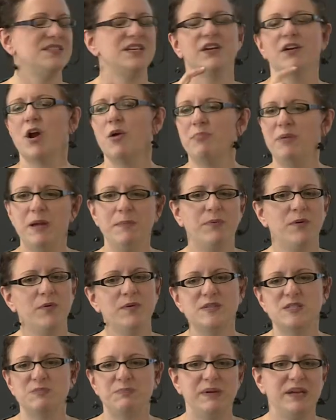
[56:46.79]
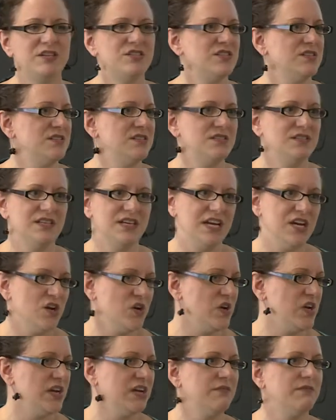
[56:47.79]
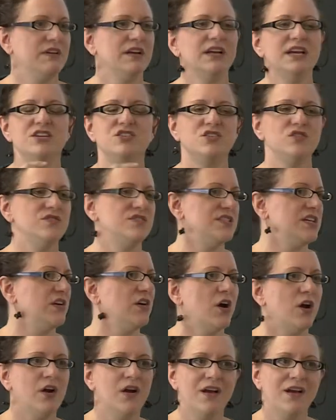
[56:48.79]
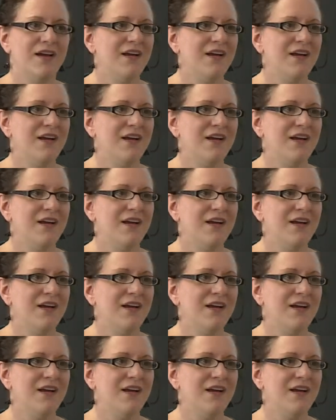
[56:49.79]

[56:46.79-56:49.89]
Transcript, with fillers: there are people with speech and hearing issues, there are